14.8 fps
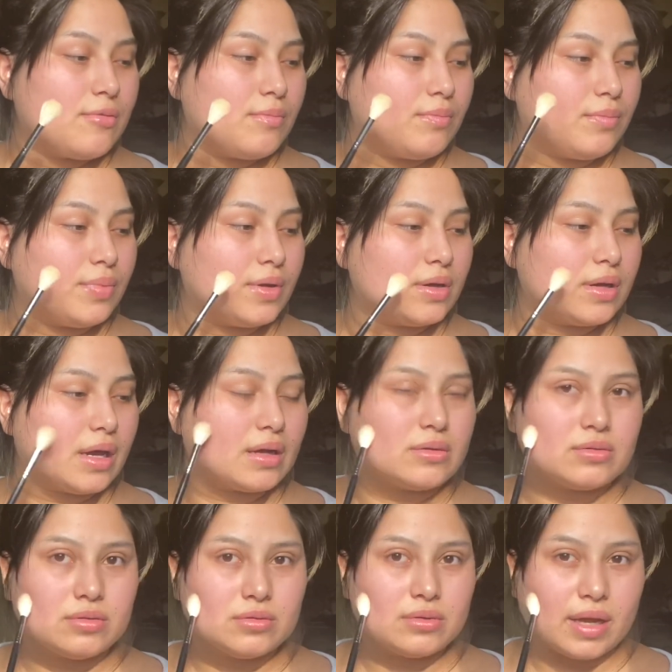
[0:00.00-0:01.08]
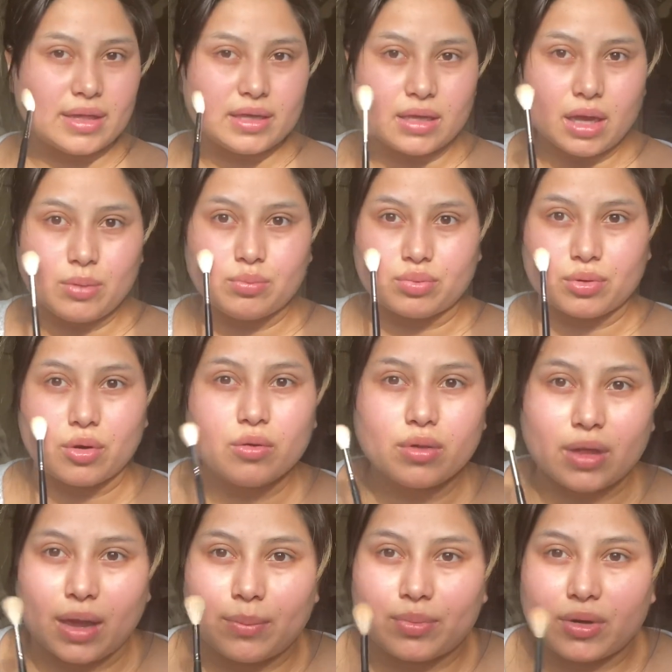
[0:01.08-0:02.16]
but I don't know, I think I broke
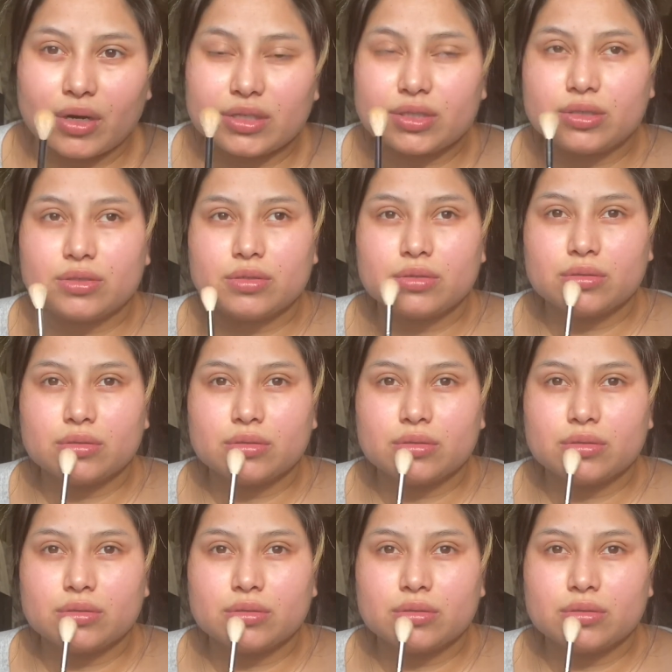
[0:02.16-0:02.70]
that brush.